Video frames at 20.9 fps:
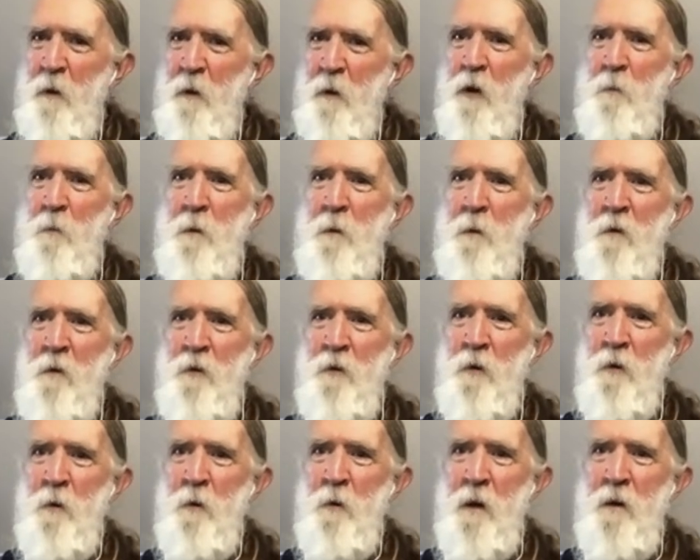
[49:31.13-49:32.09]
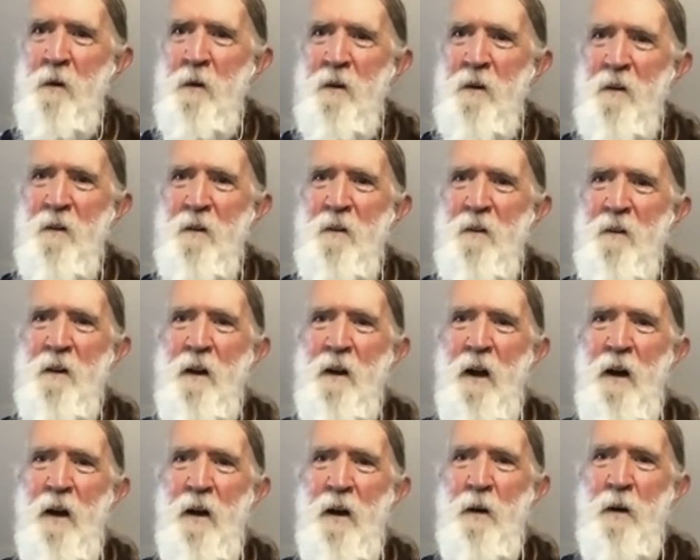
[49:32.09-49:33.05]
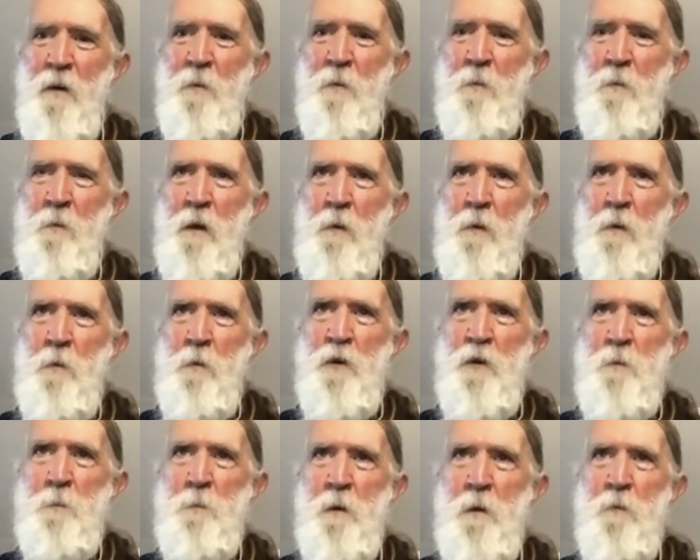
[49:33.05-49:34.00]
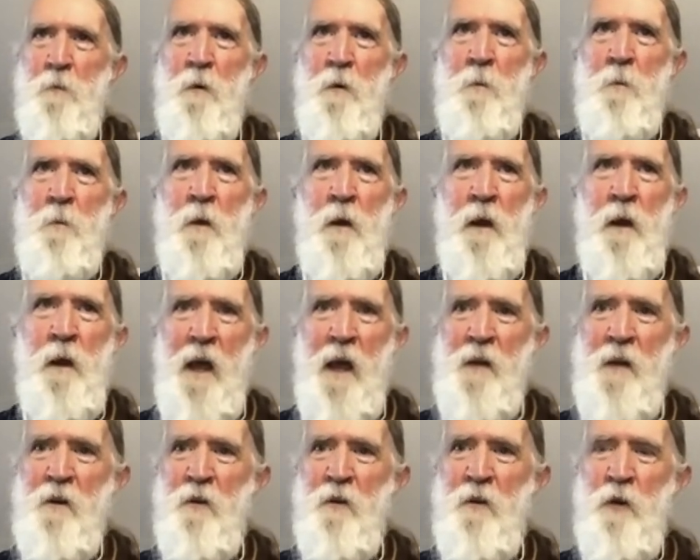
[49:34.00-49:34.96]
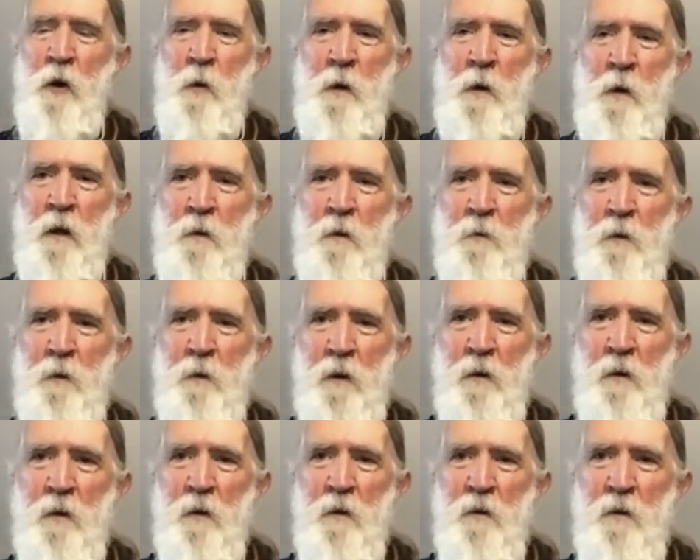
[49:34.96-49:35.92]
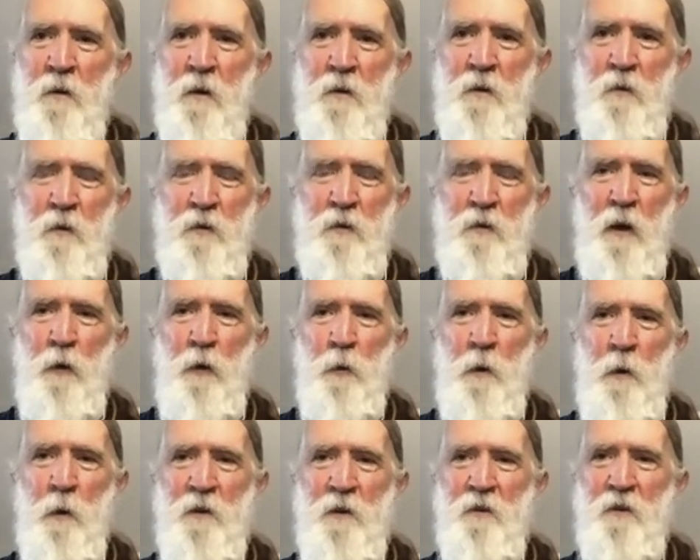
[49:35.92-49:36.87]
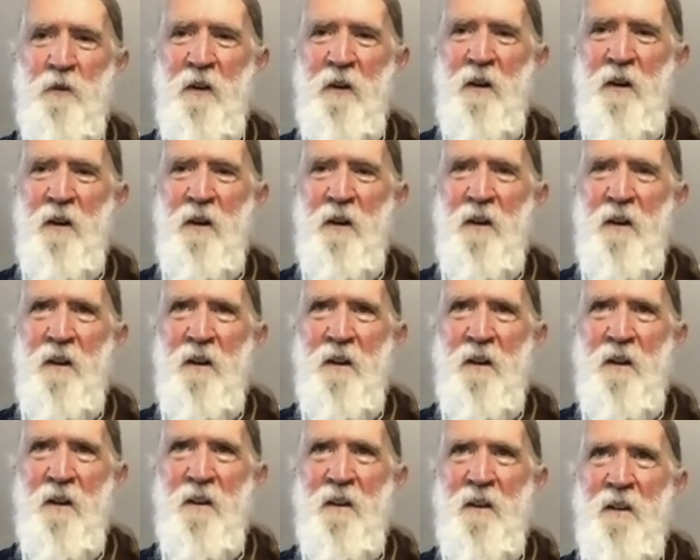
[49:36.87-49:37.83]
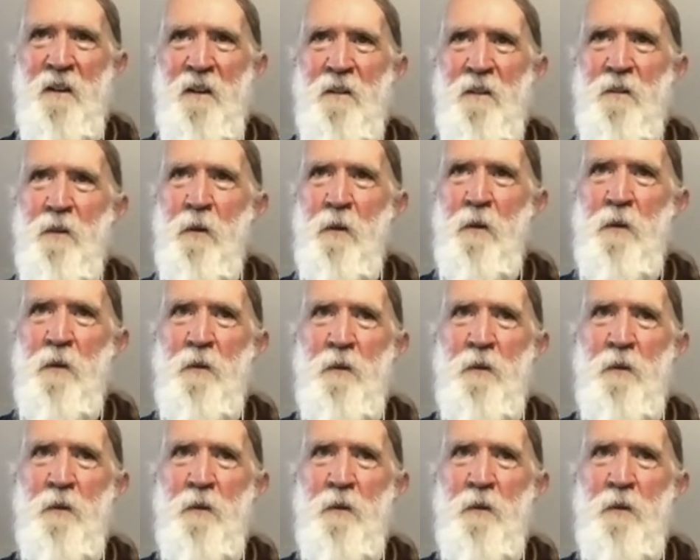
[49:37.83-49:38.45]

to be called brown towhee. It was split from the canyon towhee of the desert Southwest. So